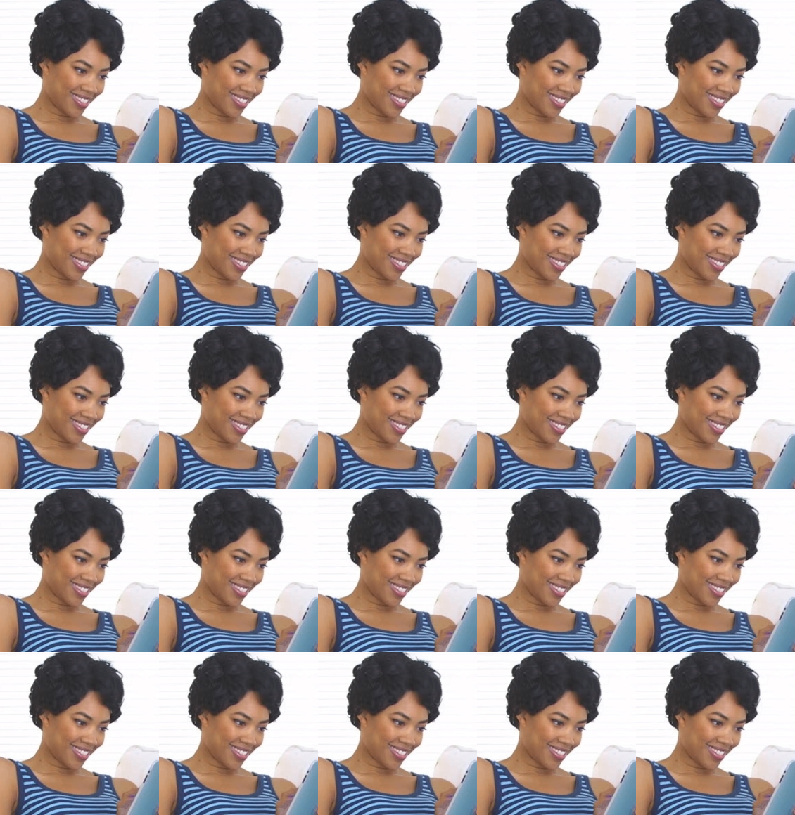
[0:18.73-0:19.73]

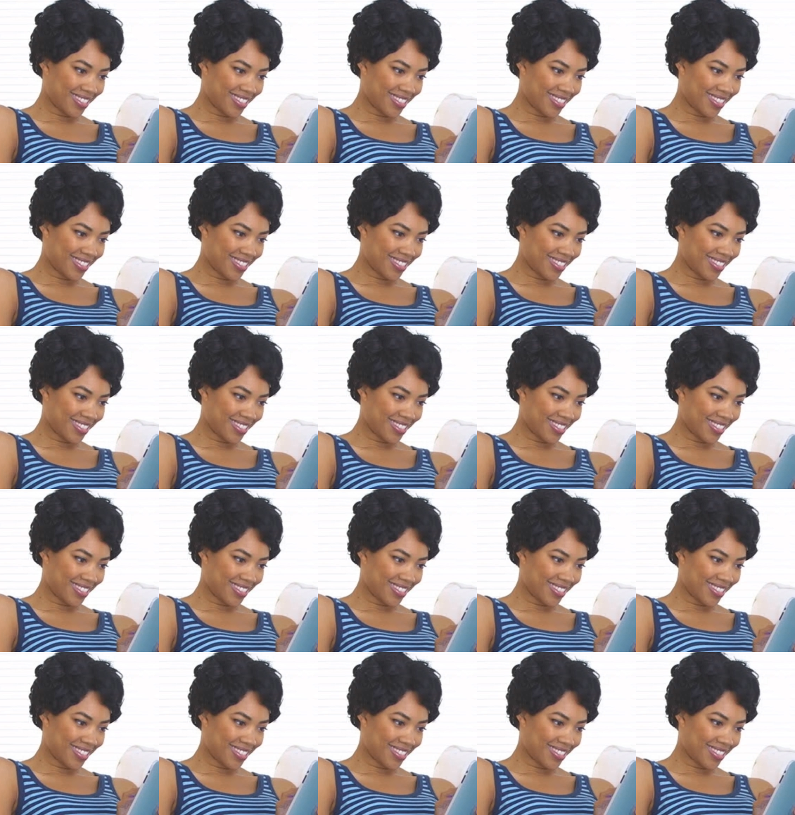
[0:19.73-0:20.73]

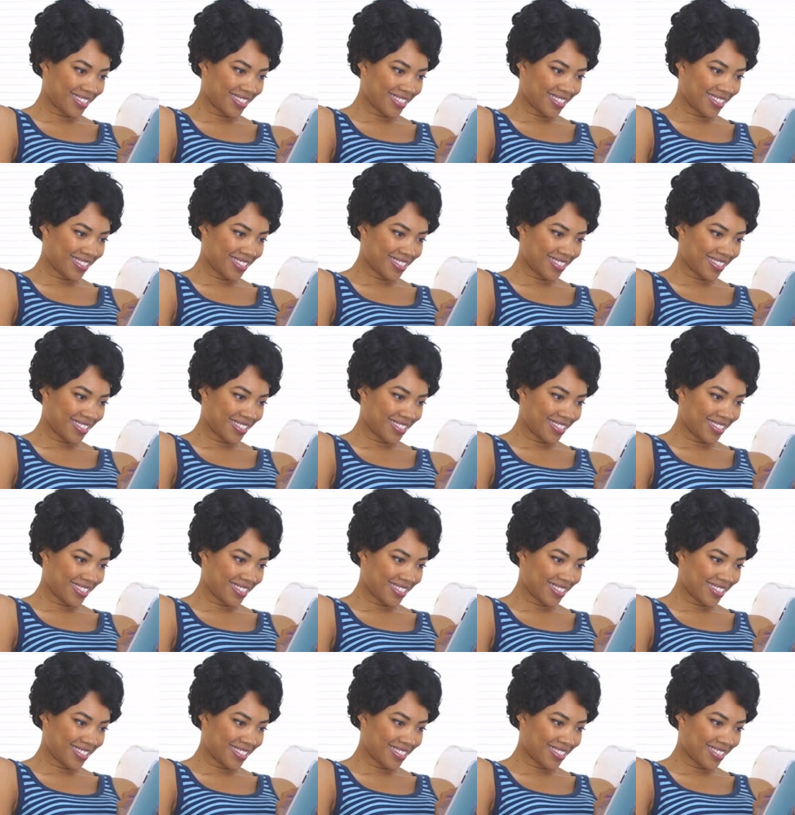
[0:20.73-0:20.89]
[no speech]